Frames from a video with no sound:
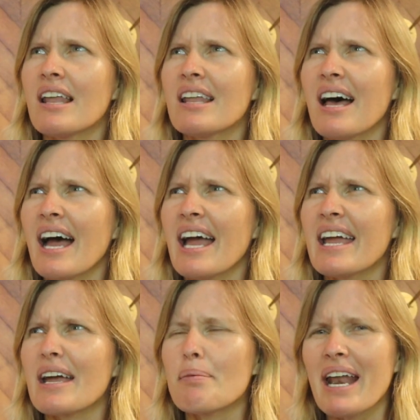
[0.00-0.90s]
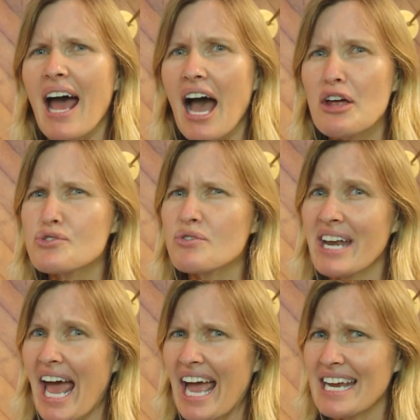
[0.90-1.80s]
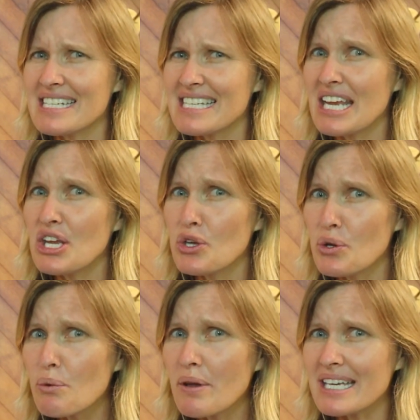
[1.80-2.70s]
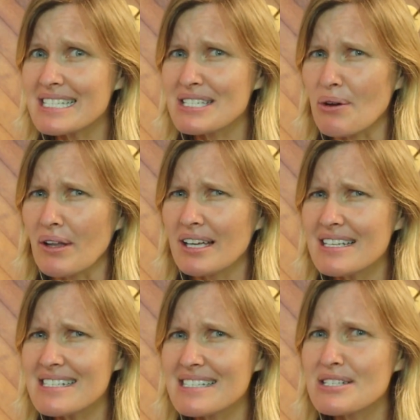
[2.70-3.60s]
like about $180 US.